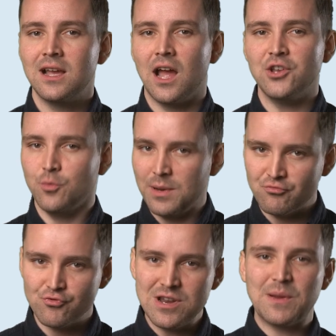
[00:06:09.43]
and you'll be
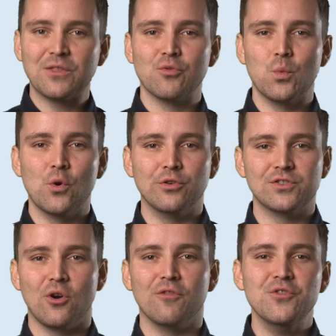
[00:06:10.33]
reaping the rewards
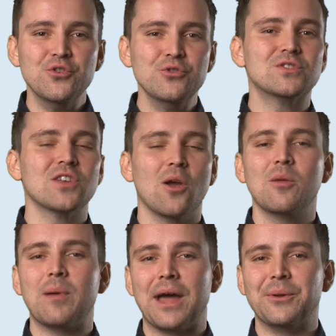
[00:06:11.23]
of new solar
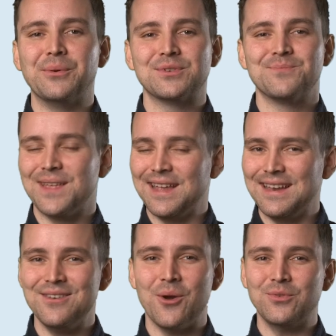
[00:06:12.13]
panels in
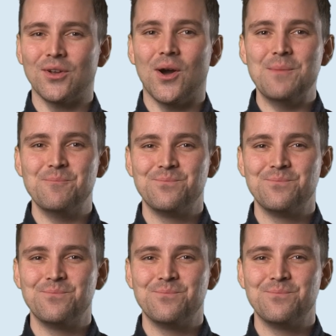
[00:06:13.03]
no time.